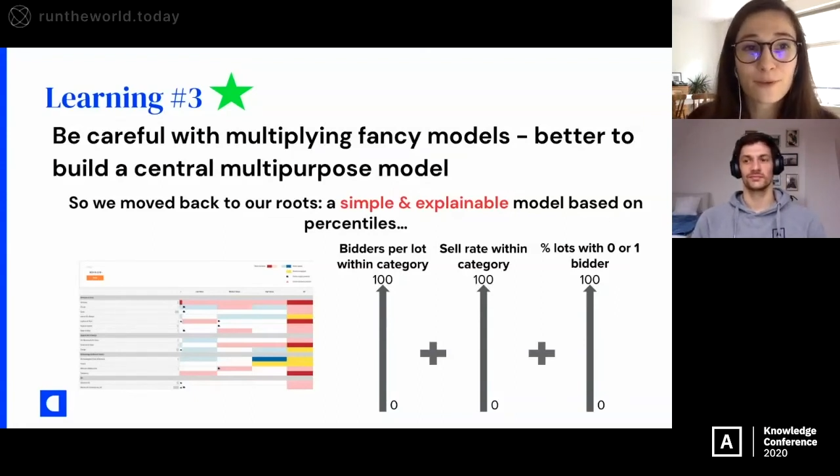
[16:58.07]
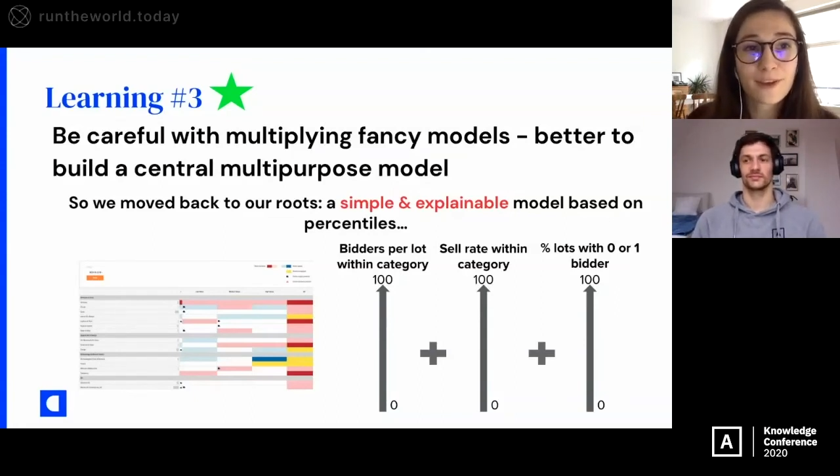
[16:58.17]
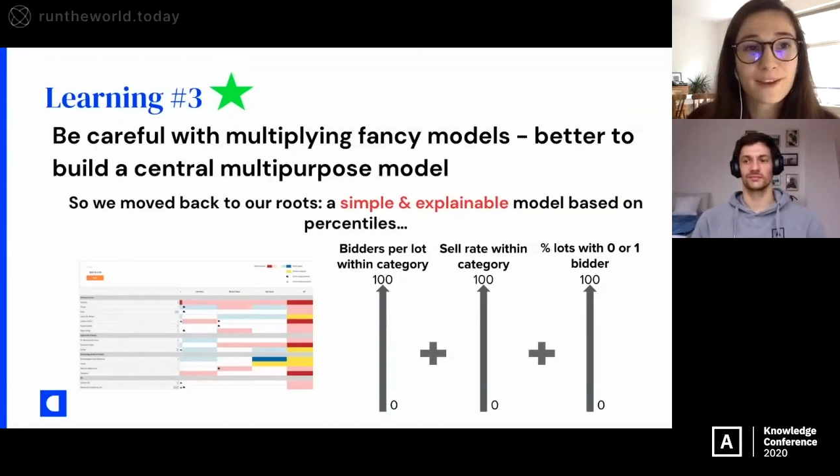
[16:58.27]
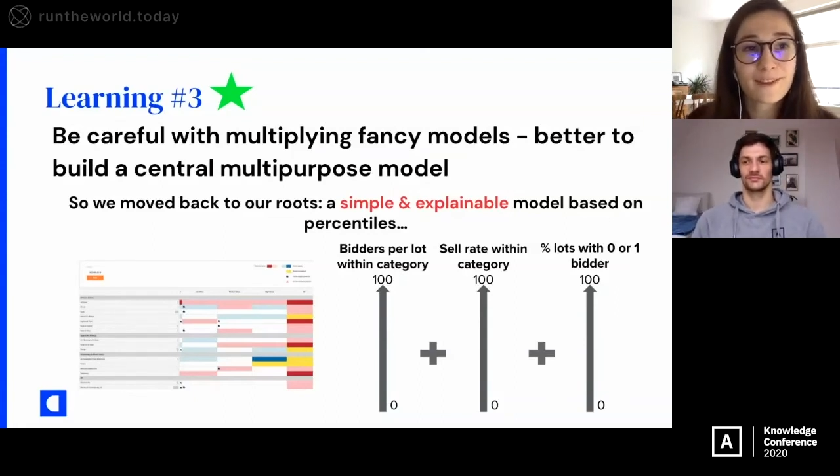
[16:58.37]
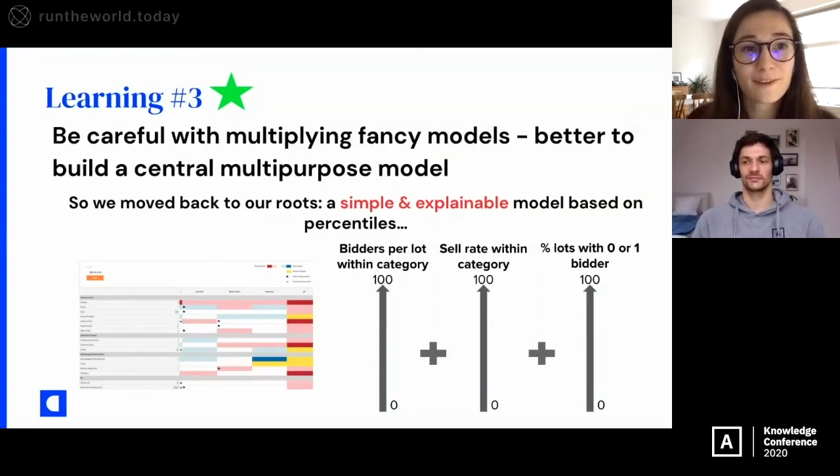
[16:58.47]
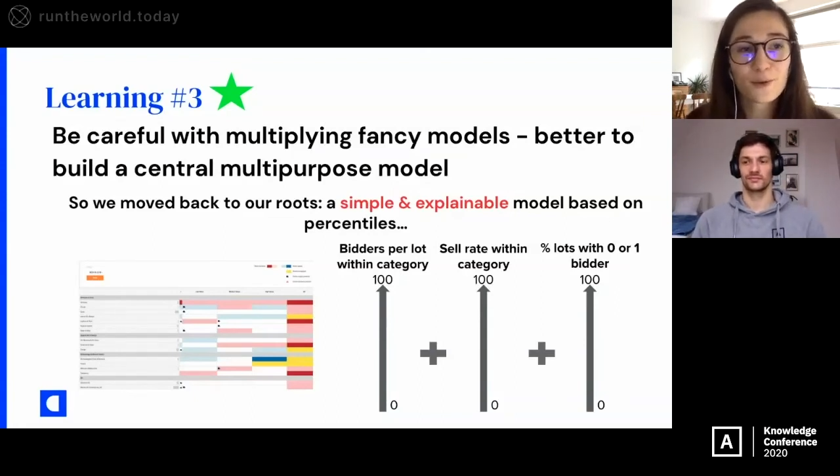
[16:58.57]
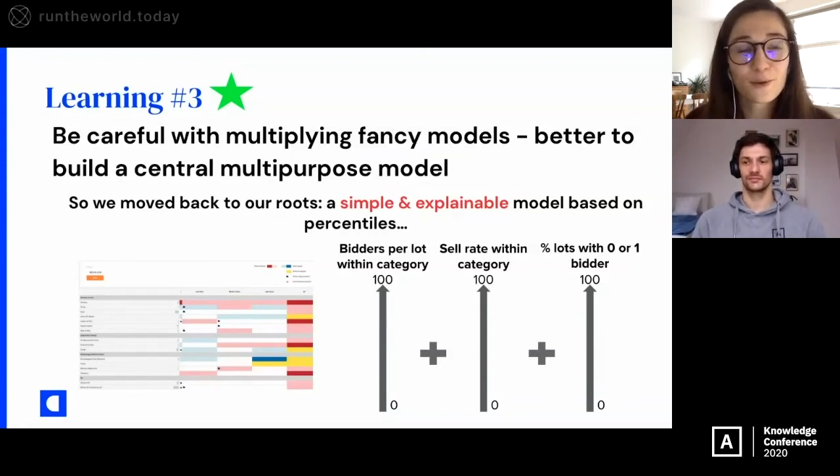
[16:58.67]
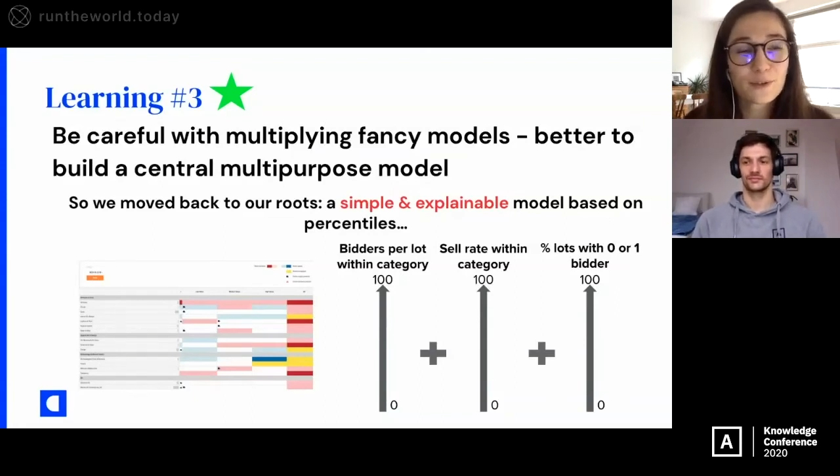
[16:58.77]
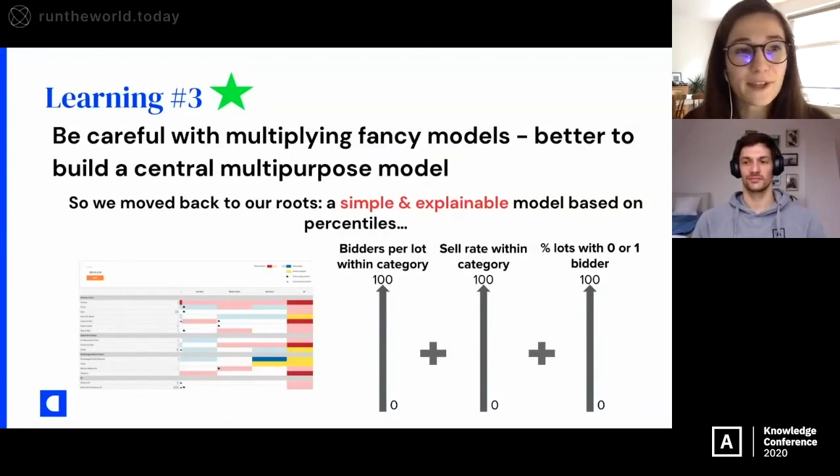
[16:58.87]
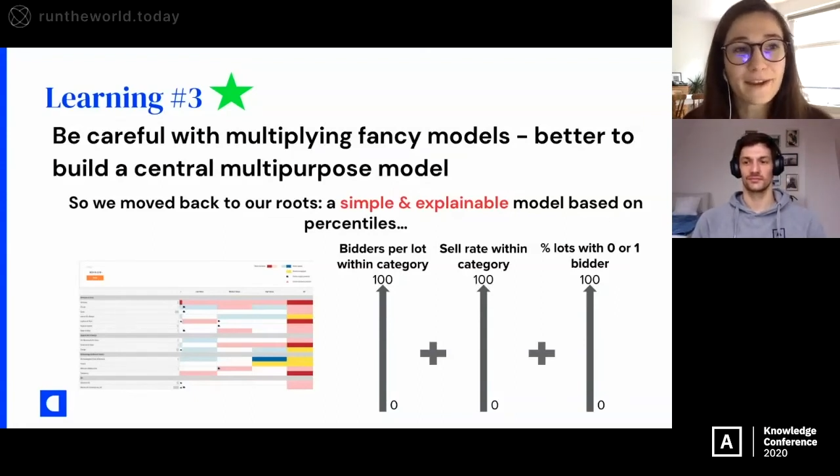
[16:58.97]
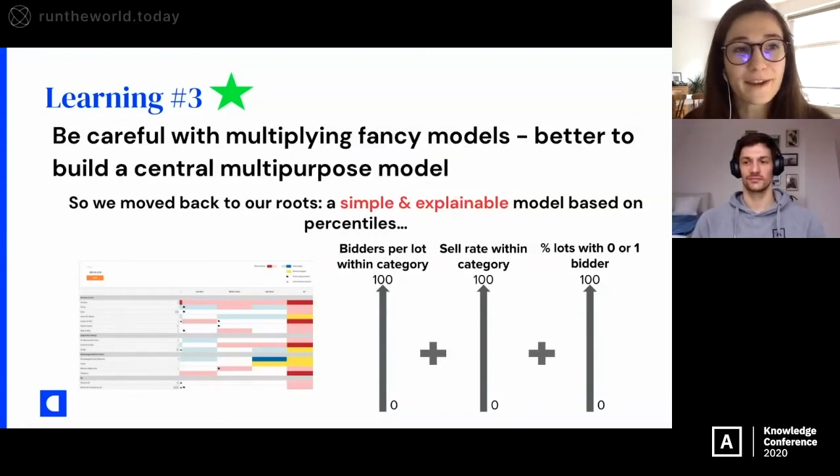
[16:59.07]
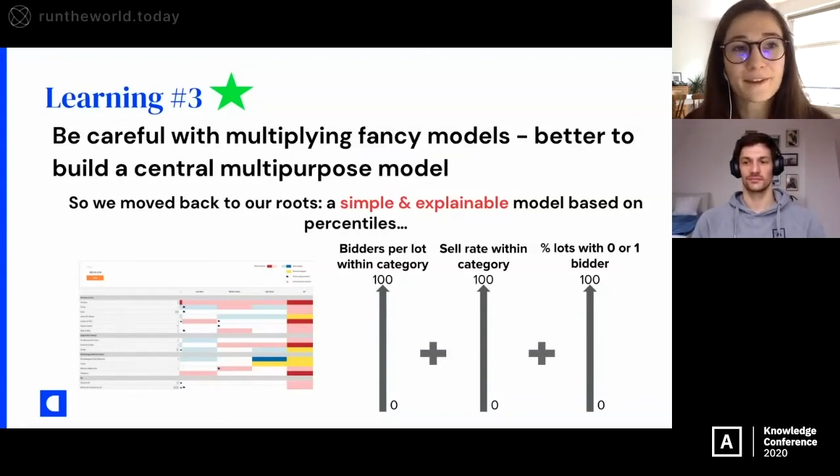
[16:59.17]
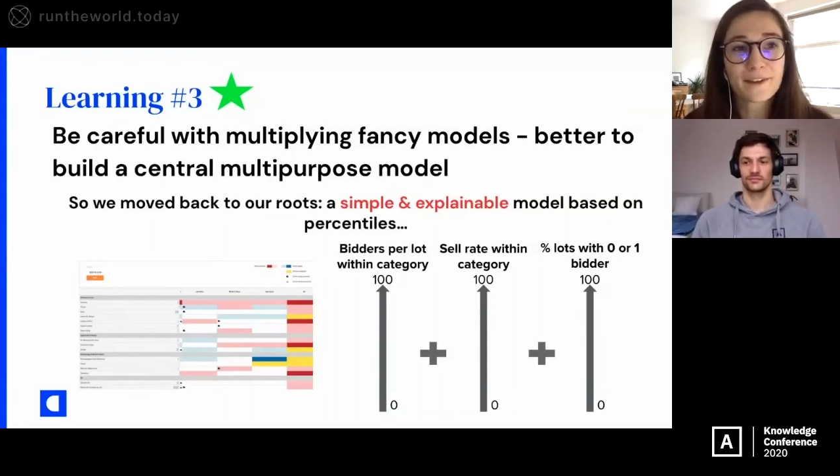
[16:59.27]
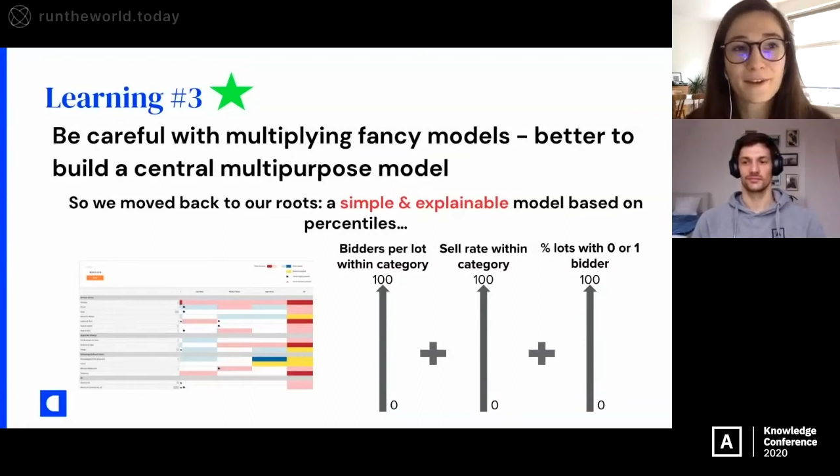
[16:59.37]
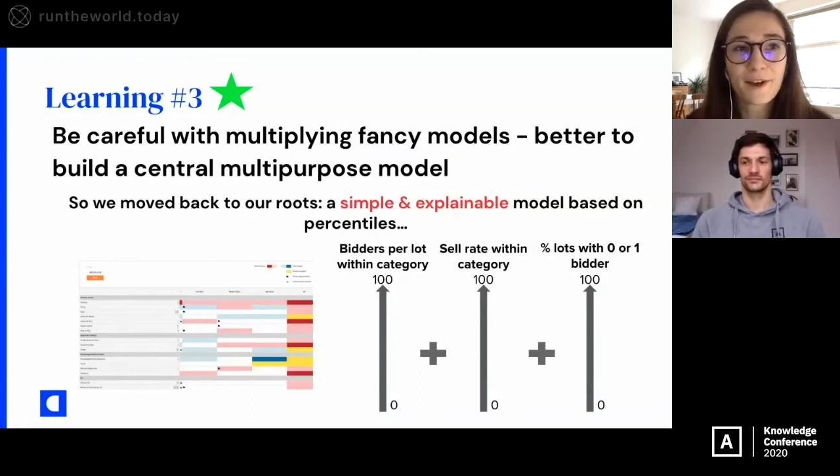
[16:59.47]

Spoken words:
think it's a good sign,